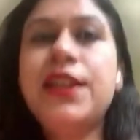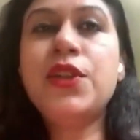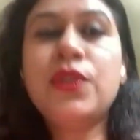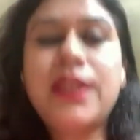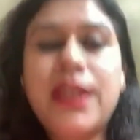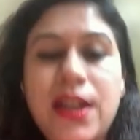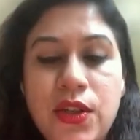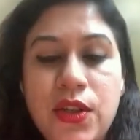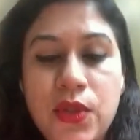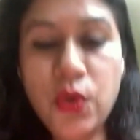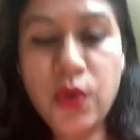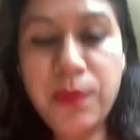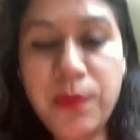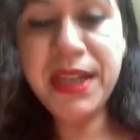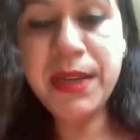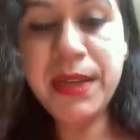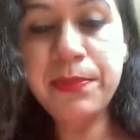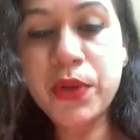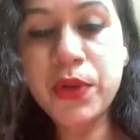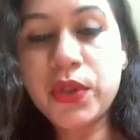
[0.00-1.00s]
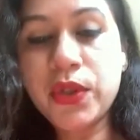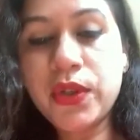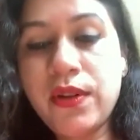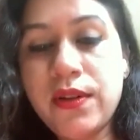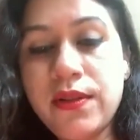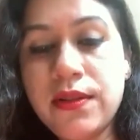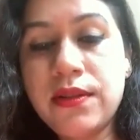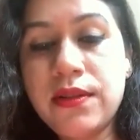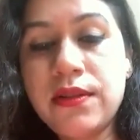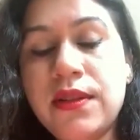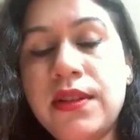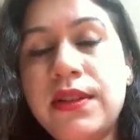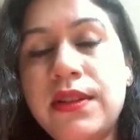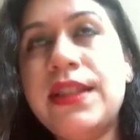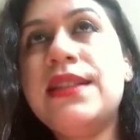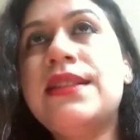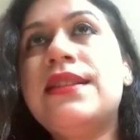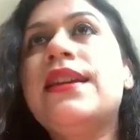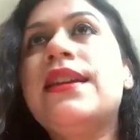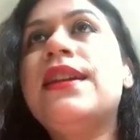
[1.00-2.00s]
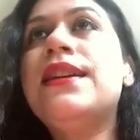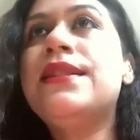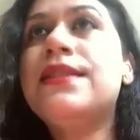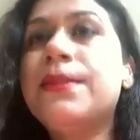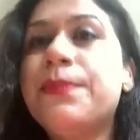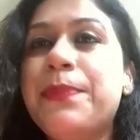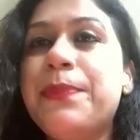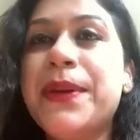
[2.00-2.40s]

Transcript: you know, there are so many protocols these days,